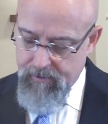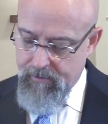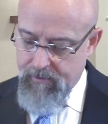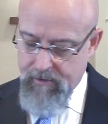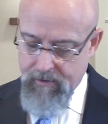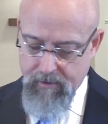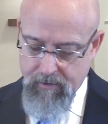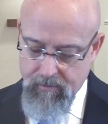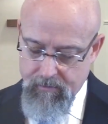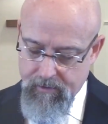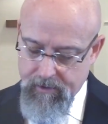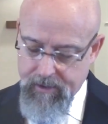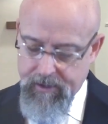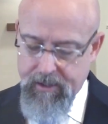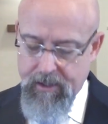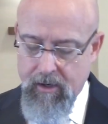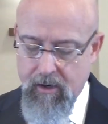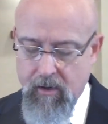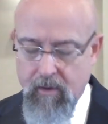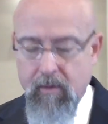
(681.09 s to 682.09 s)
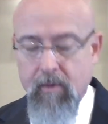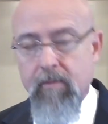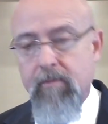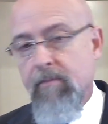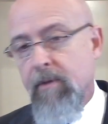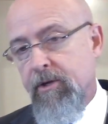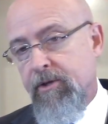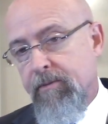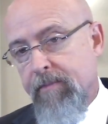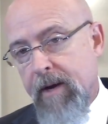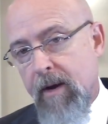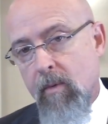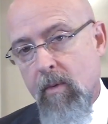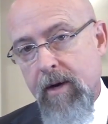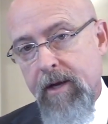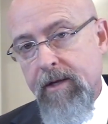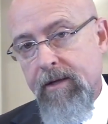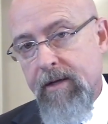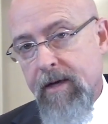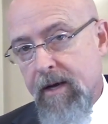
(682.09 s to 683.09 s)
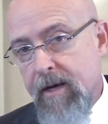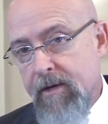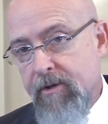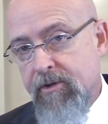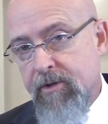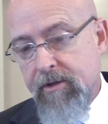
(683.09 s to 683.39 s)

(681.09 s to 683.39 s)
You don't really know much about what he does,